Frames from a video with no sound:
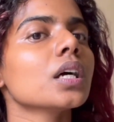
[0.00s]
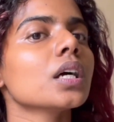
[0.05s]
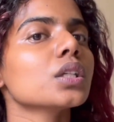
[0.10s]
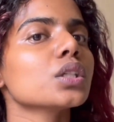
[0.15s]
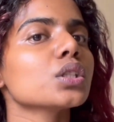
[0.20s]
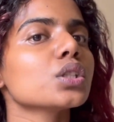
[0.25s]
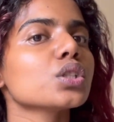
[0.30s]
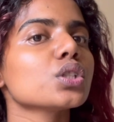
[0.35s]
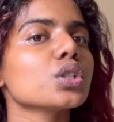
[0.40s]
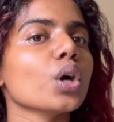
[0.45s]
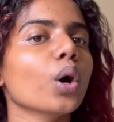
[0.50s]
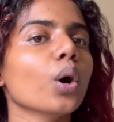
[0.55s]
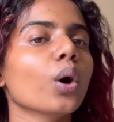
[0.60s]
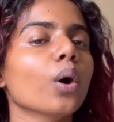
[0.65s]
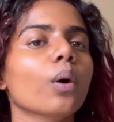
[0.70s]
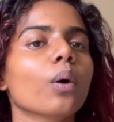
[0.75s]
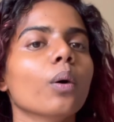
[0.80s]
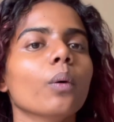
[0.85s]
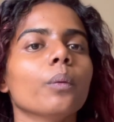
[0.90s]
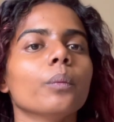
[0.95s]

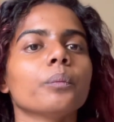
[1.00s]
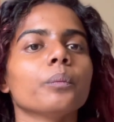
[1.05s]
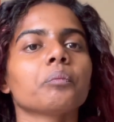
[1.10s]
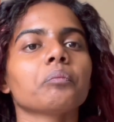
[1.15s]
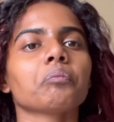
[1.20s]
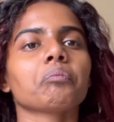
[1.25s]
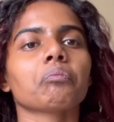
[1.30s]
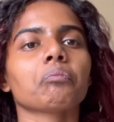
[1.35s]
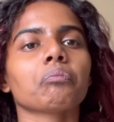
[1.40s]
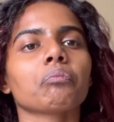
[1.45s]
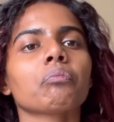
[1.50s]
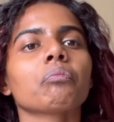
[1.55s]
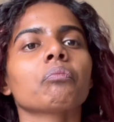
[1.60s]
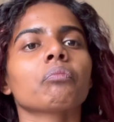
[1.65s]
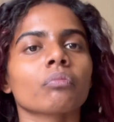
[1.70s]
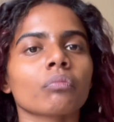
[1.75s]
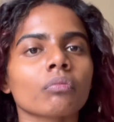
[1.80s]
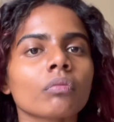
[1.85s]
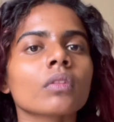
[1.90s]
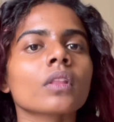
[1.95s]
so
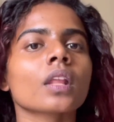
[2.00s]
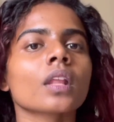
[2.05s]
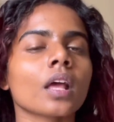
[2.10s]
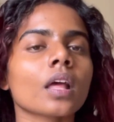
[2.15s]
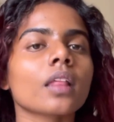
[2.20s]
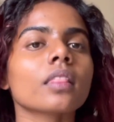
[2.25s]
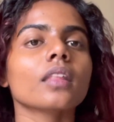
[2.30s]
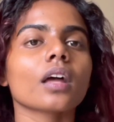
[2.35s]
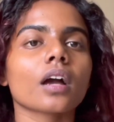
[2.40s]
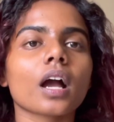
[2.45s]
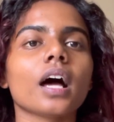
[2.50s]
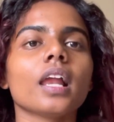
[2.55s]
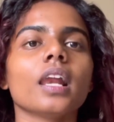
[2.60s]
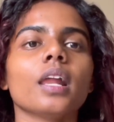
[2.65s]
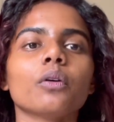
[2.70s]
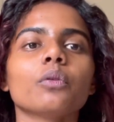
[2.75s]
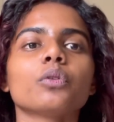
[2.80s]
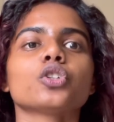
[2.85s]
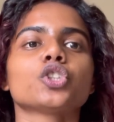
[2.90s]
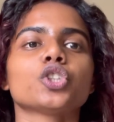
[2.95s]
the
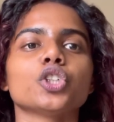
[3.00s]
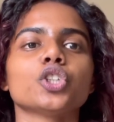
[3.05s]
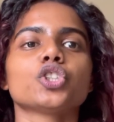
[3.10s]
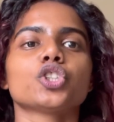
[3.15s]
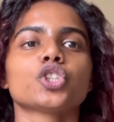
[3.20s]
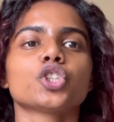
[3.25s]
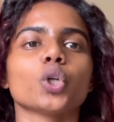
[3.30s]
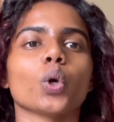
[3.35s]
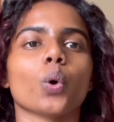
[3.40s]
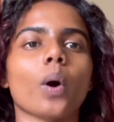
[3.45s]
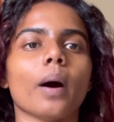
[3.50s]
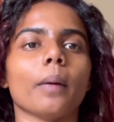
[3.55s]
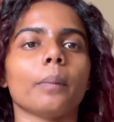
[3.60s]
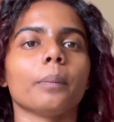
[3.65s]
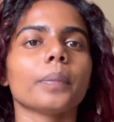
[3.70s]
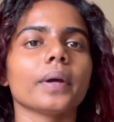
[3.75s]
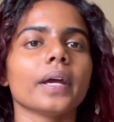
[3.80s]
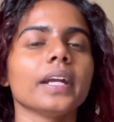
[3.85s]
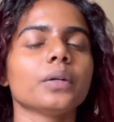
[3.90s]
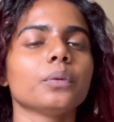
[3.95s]
color should show up.
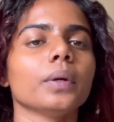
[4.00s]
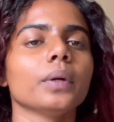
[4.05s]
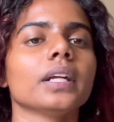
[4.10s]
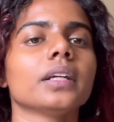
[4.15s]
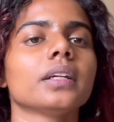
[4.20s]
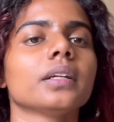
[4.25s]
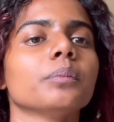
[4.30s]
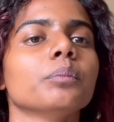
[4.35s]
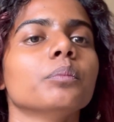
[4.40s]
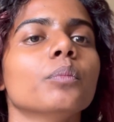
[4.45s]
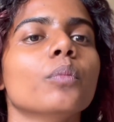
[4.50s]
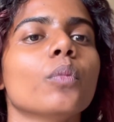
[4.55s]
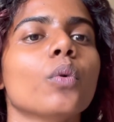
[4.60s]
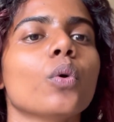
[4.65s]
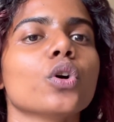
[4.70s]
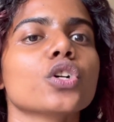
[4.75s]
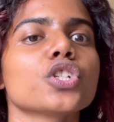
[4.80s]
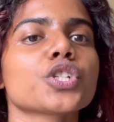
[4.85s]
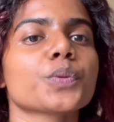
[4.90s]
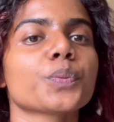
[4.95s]
It
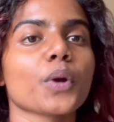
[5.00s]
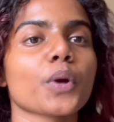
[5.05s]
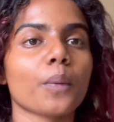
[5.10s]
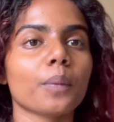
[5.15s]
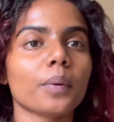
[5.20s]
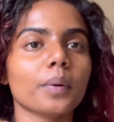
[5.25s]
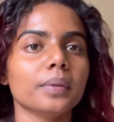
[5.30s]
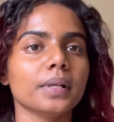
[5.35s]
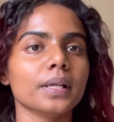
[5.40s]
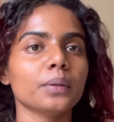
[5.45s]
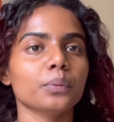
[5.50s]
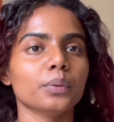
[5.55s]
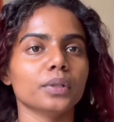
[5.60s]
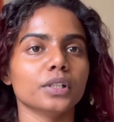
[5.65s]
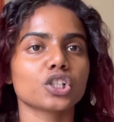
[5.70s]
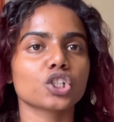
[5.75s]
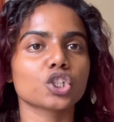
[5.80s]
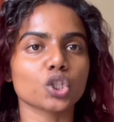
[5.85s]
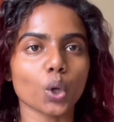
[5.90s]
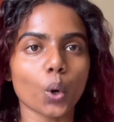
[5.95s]
most probably
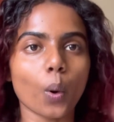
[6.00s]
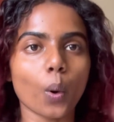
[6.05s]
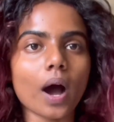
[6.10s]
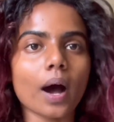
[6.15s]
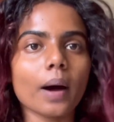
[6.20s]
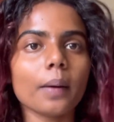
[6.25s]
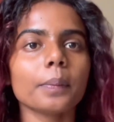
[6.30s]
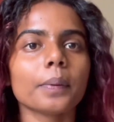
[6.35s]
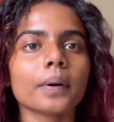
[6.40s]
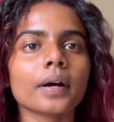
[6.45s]
will show up.